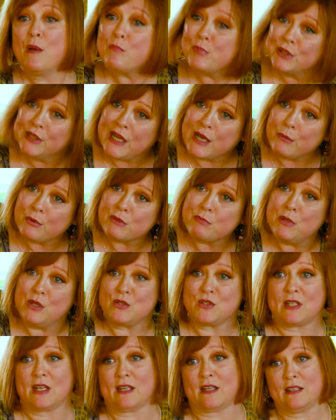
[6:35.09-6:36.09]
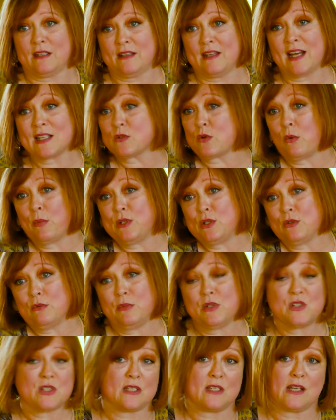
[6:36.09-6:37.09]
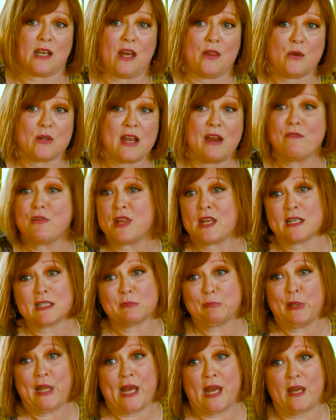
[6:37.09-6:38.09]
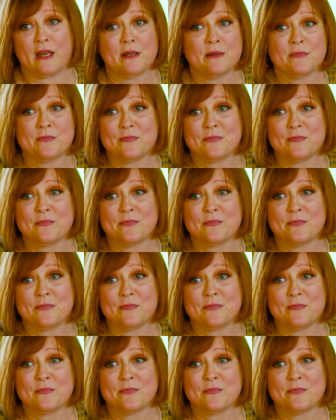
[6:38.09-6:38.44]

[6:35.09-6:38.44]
Play with music. That's what we do in music together. Everything is play.